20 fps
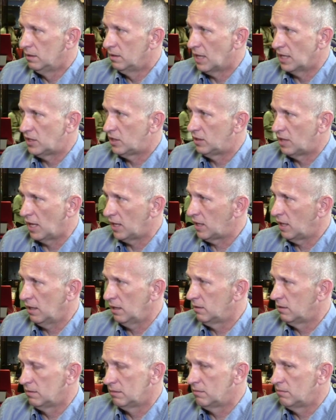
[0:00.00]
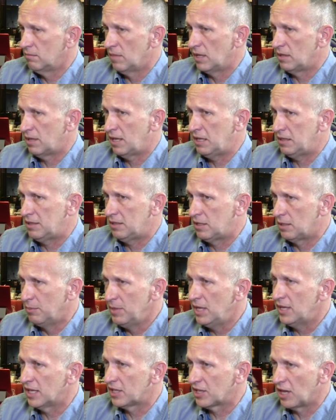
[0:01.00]
that to
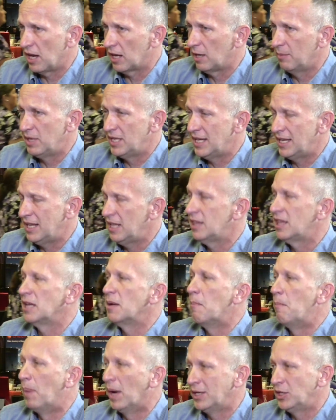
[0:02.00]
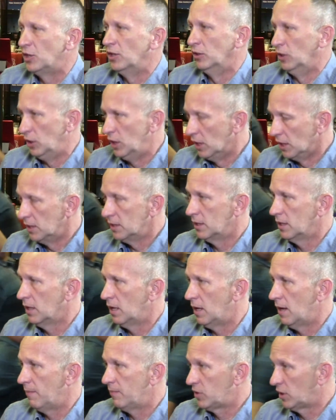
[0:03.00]
me, that's not going to be anything but good
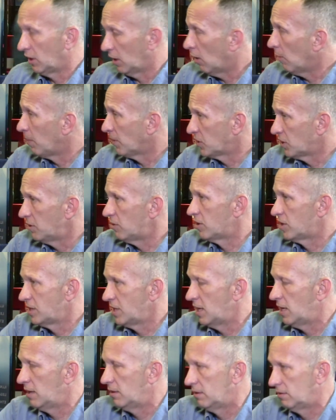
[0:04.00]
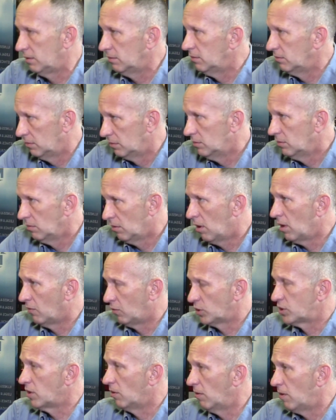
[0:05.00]
to help us understand all
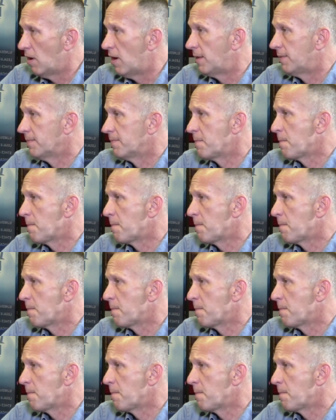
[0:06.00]
of what's going on.